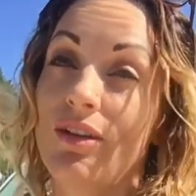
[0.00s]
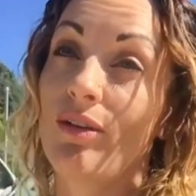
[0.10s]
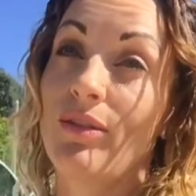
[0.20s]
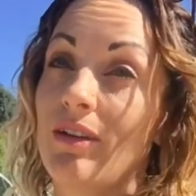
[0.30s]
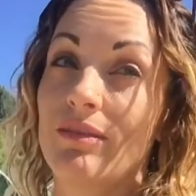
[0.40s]

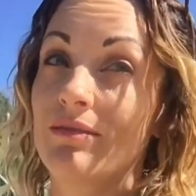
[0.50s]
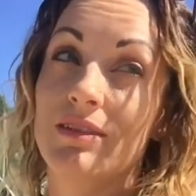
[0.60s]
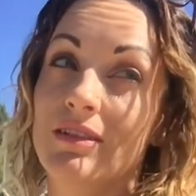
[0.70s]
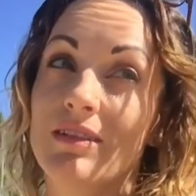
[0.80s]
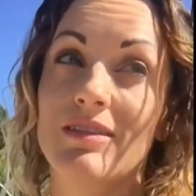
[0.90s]

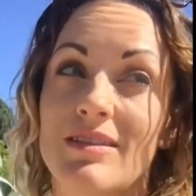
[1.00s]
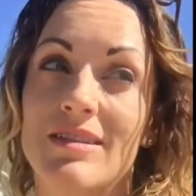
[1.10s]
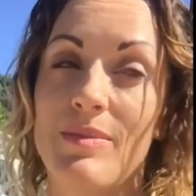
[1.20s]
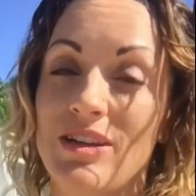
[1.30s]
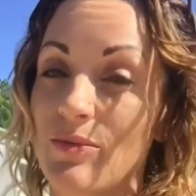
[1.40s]
I
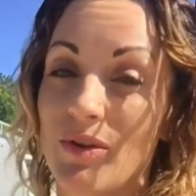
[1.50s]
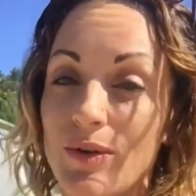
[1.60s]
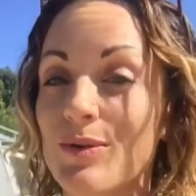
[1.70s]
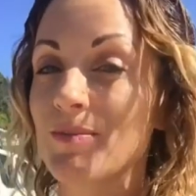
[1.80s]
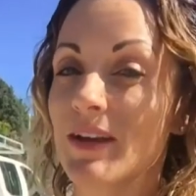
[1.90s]
just imagine we're going
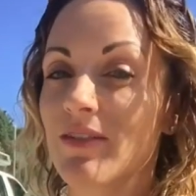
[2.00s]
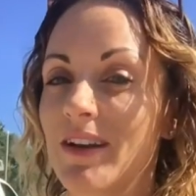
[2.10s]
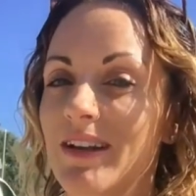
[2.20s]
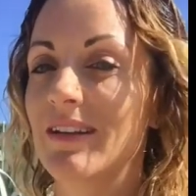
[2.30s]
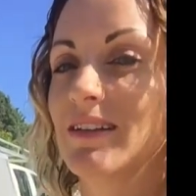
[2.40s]
horseback
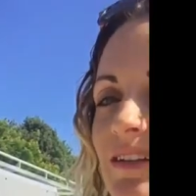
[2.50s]
riding.